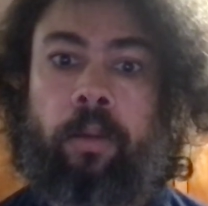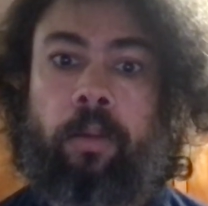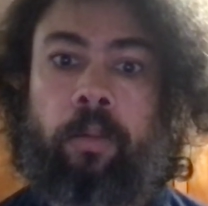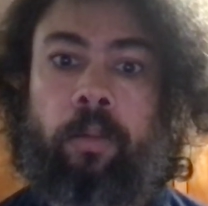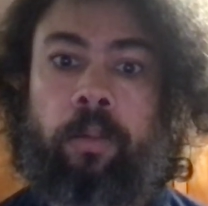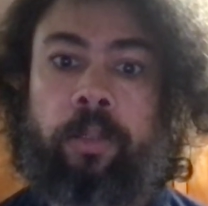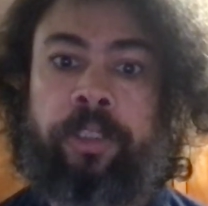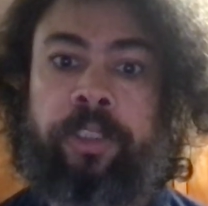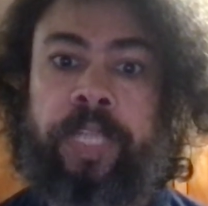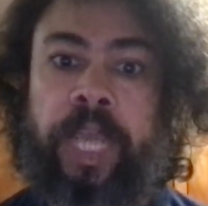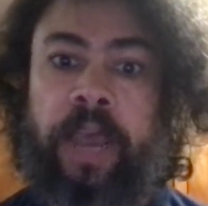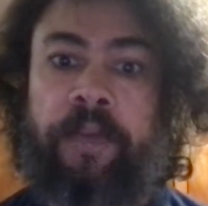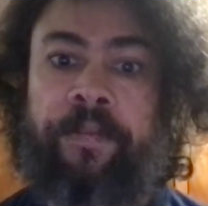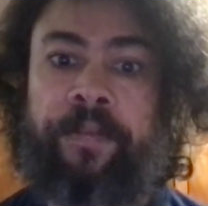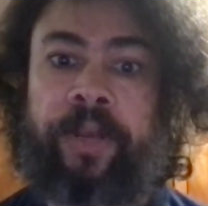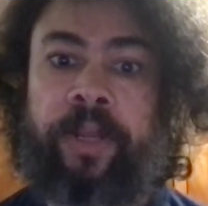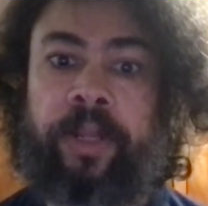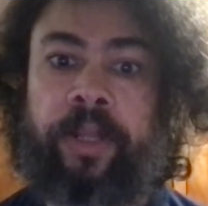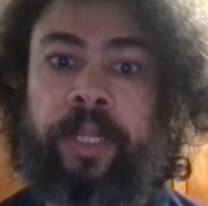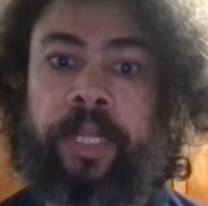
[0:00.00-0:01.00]
was
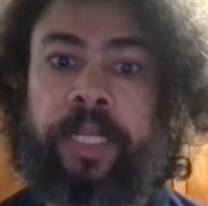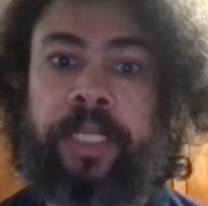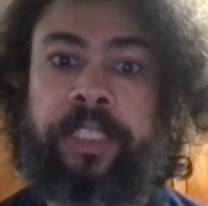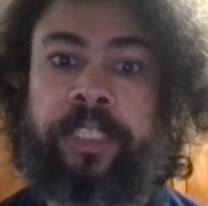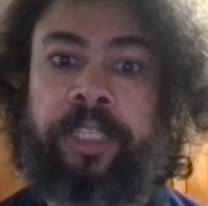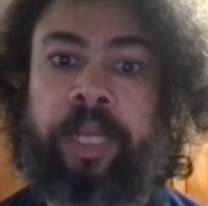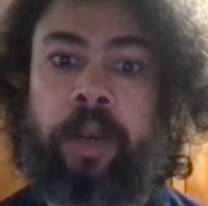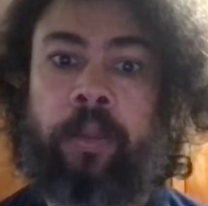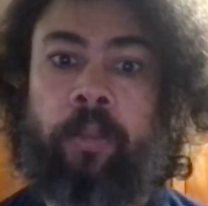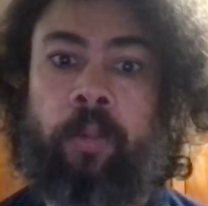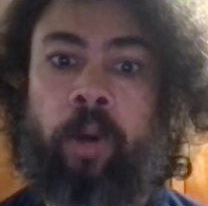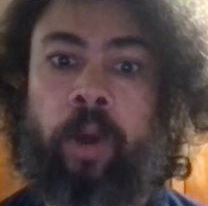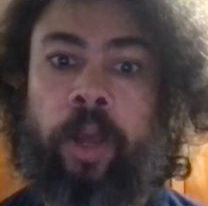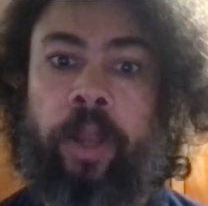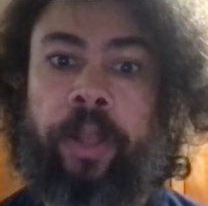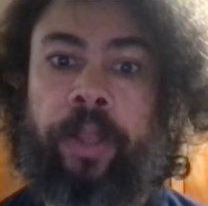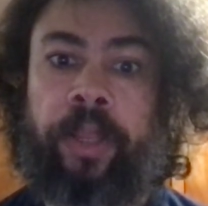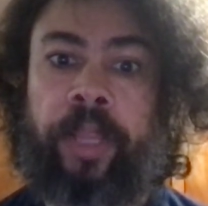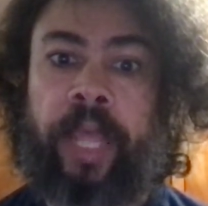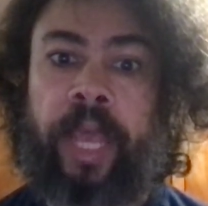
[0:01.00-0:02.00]
definitely
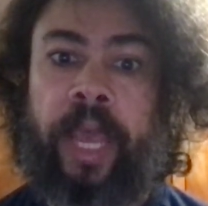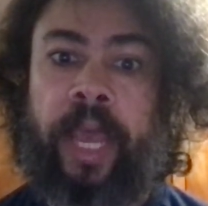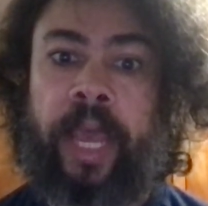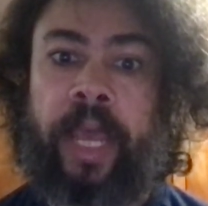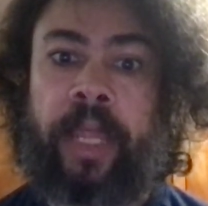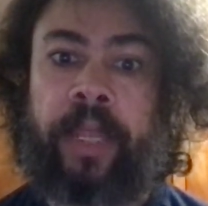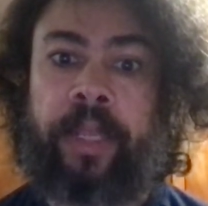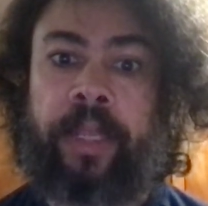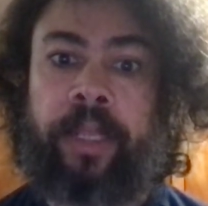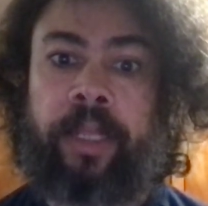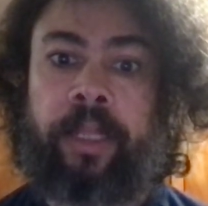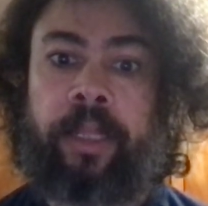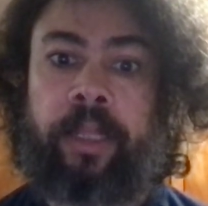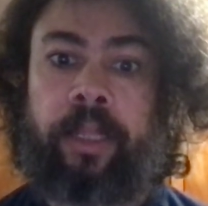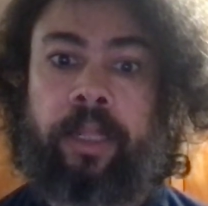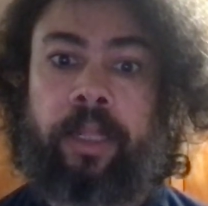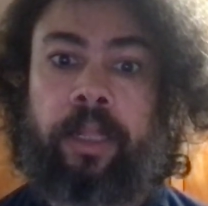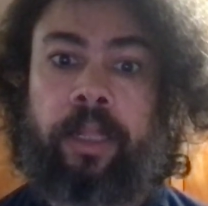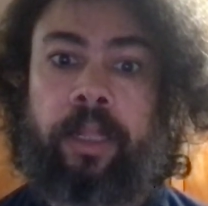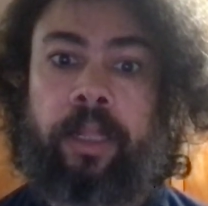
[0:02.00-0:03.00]
someone that
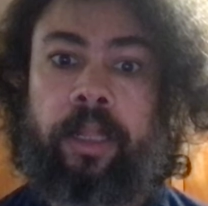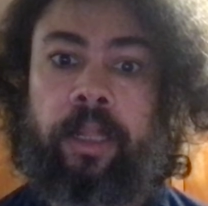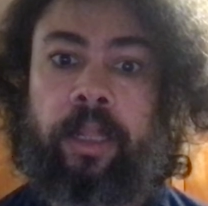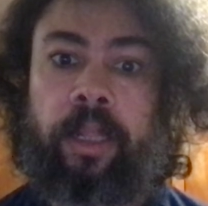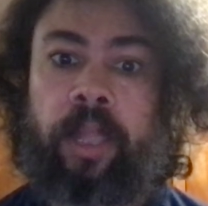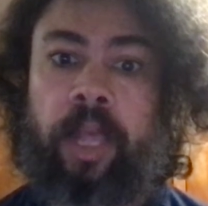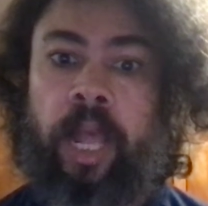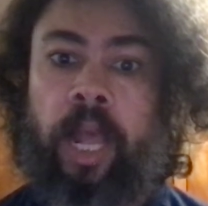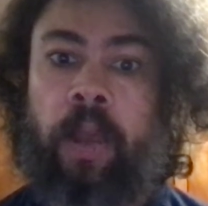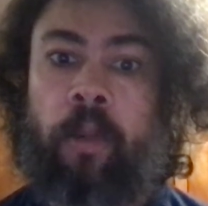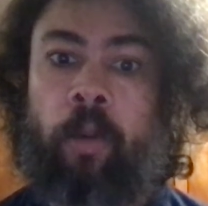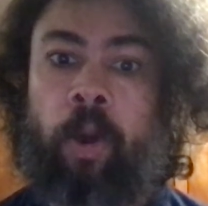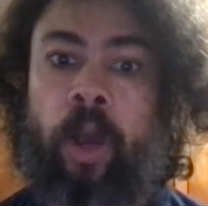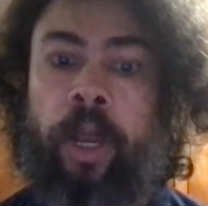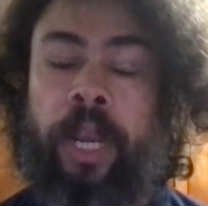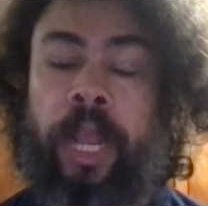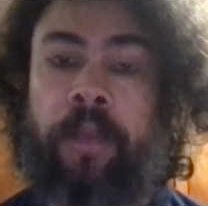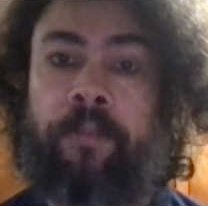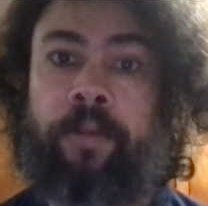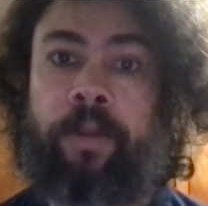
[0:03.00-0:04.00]
I
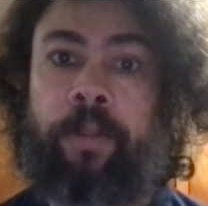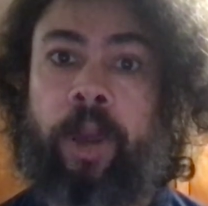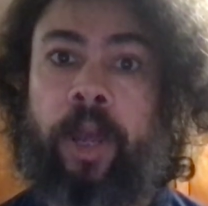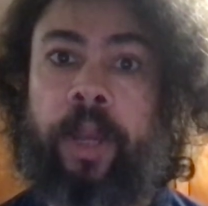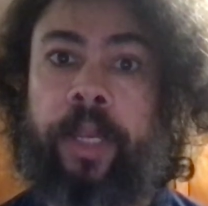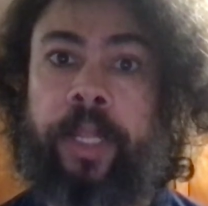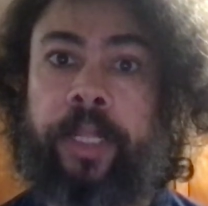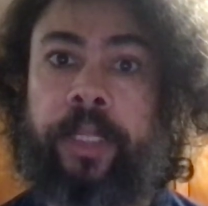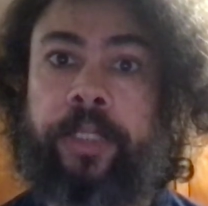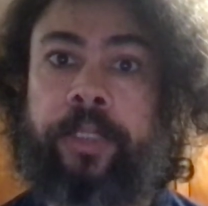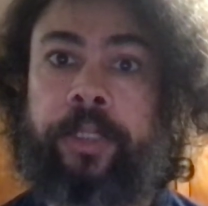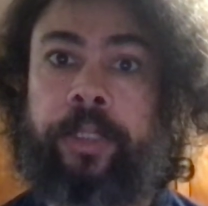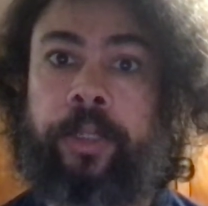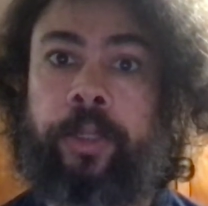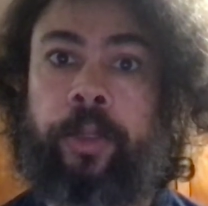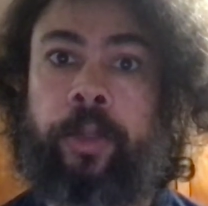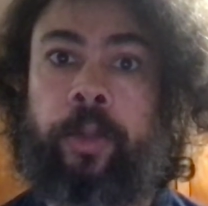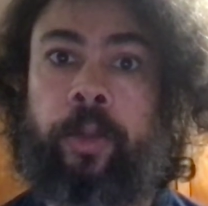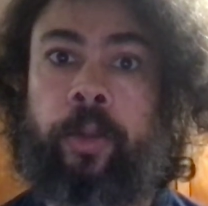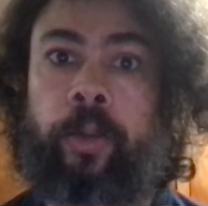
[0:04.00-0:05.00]
want everybody
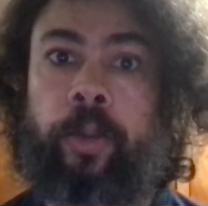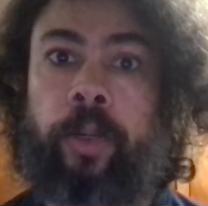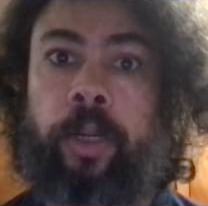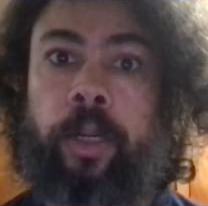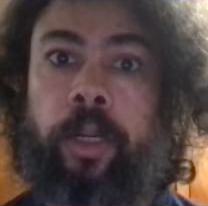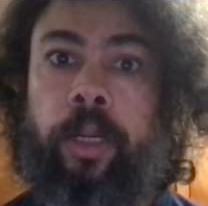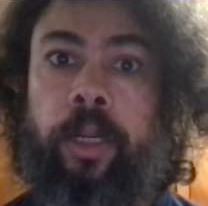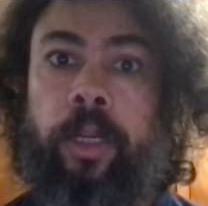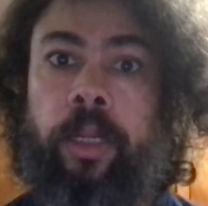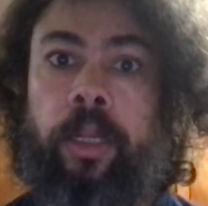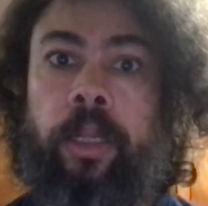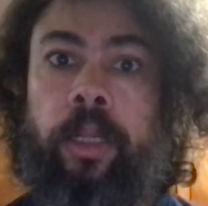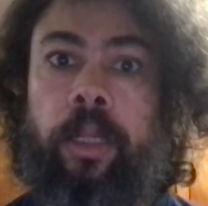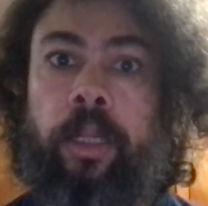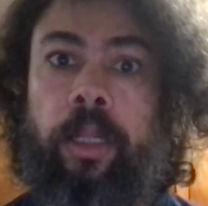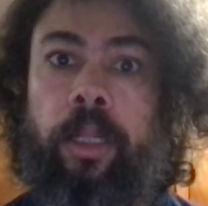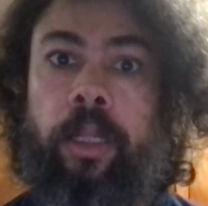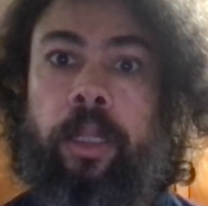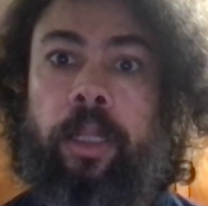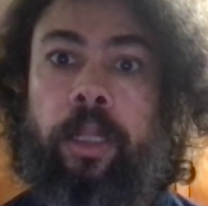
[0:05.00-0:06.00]
to
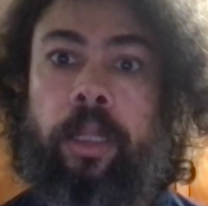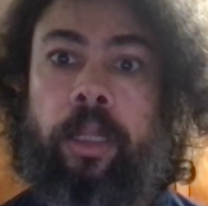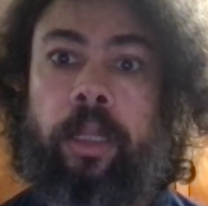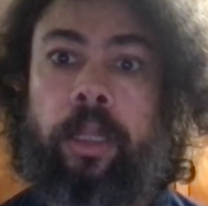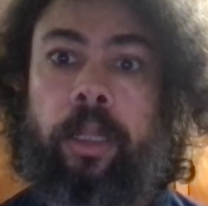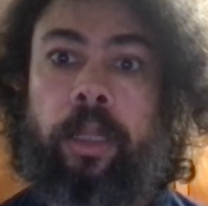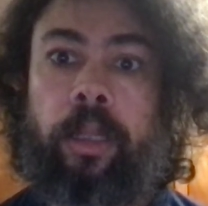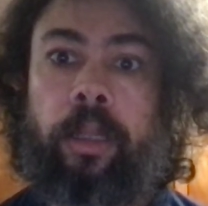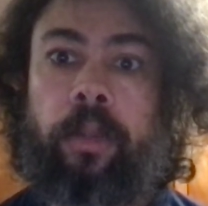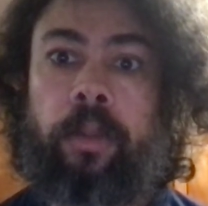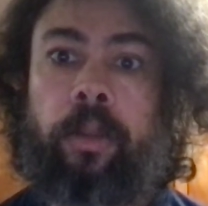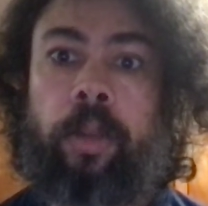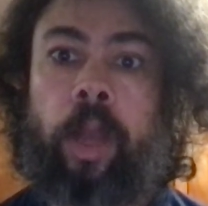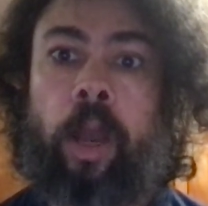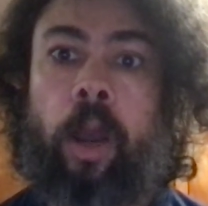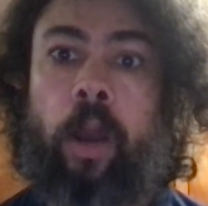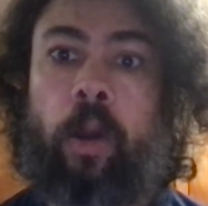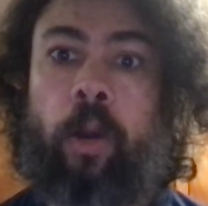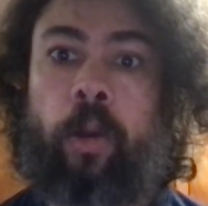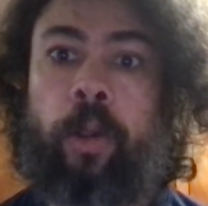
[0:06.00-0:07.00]

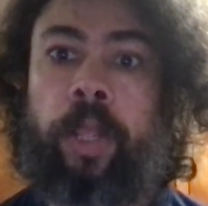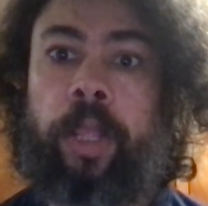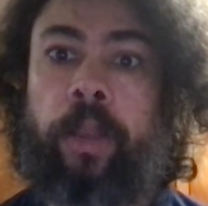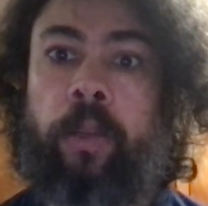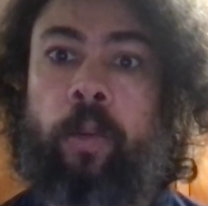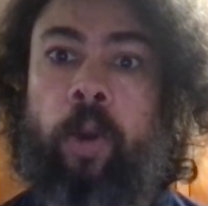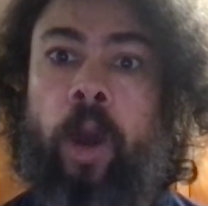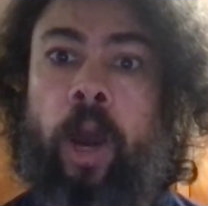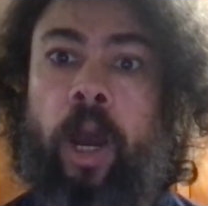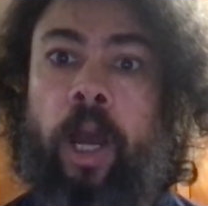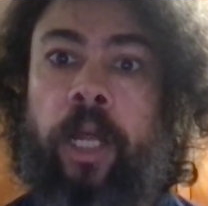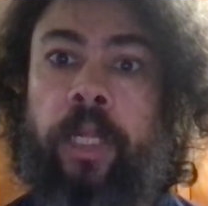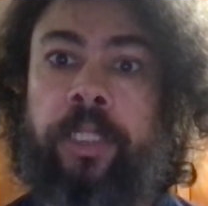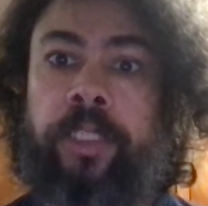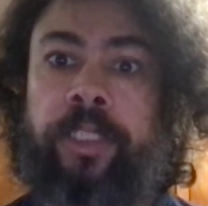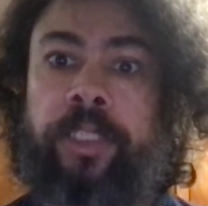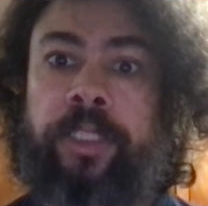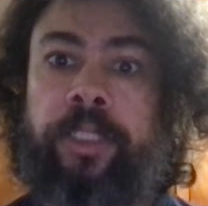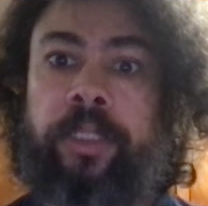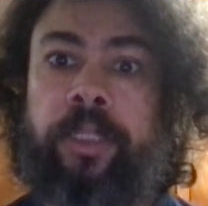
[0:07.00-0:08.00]
know who he
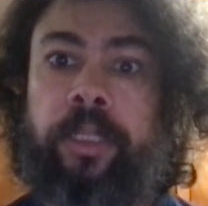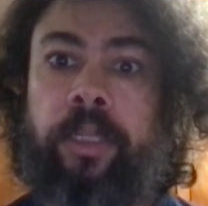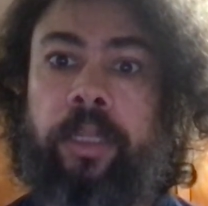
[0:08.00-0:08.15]
was.